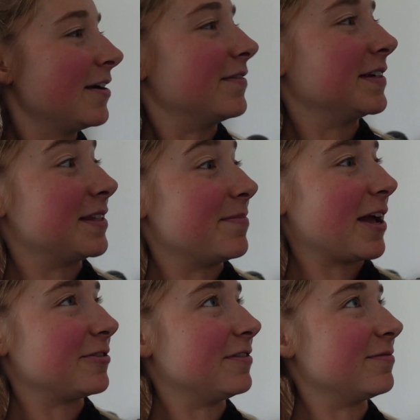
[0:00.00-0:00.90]
it's the
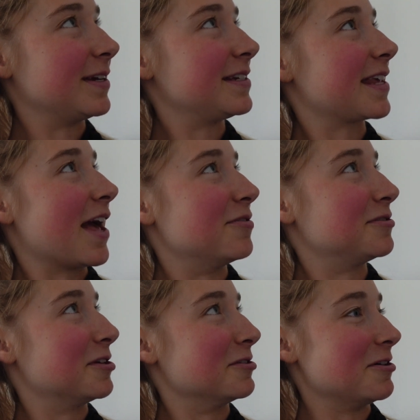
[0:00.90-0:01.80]
battery for my
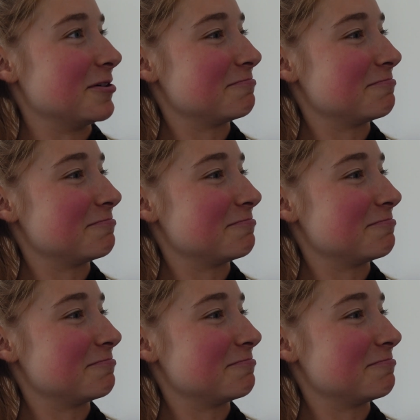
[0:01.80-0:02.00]
scales or not.